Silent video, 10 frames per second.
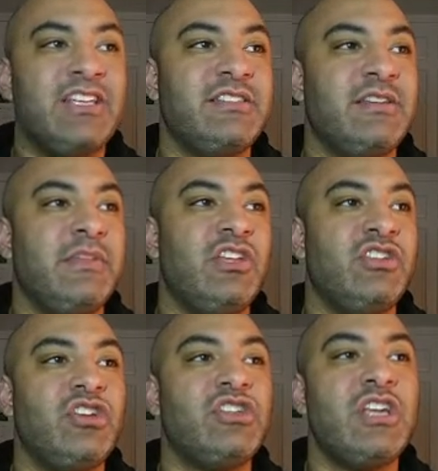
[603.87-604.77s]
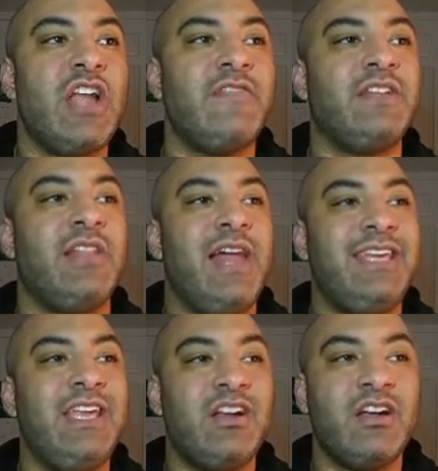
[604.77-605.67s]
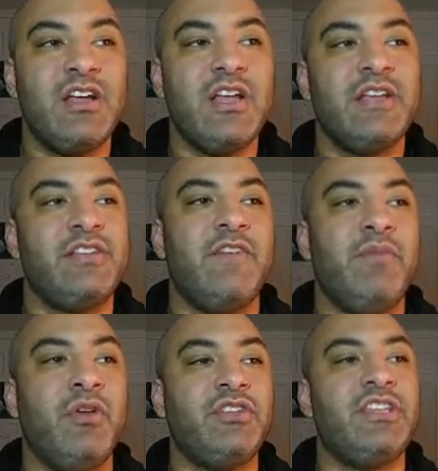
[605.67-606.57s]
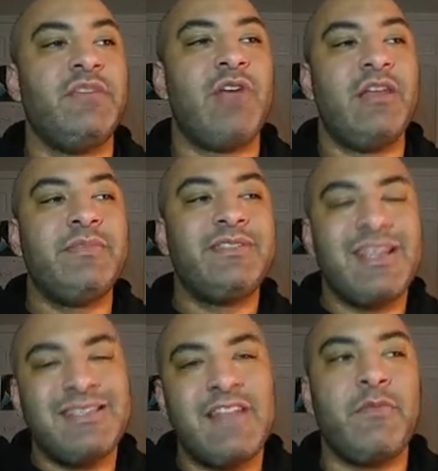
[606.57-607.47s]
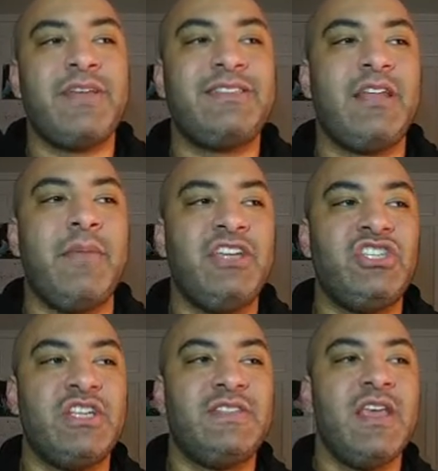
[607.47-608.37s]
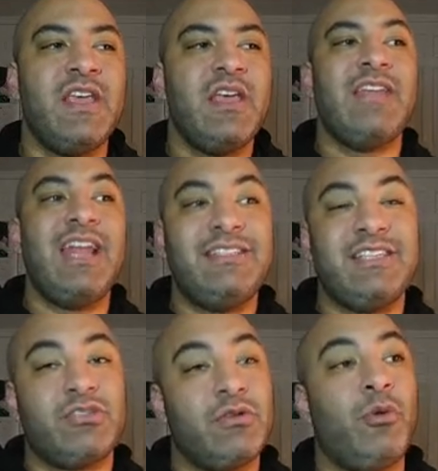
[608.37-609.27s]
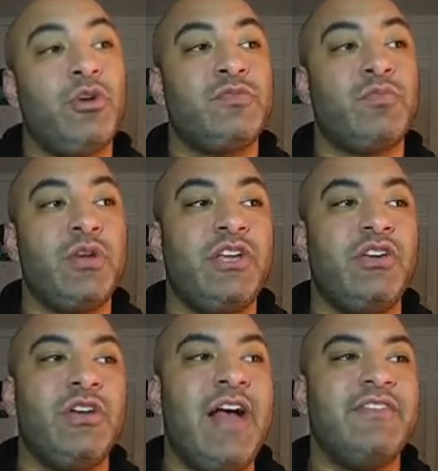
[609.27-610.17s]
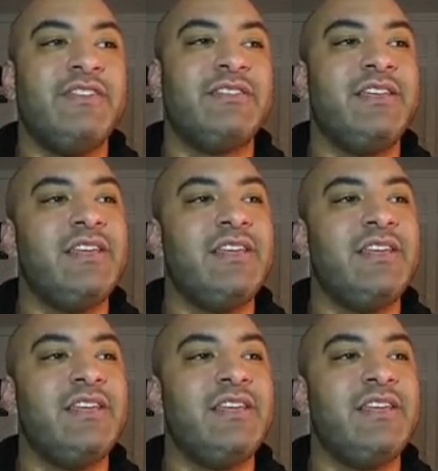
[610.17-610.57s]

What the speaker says: I mean, there's enough to like here to have built the team around him. Doesn't have the best animations. 96 three-pointers, pretty good, obviously.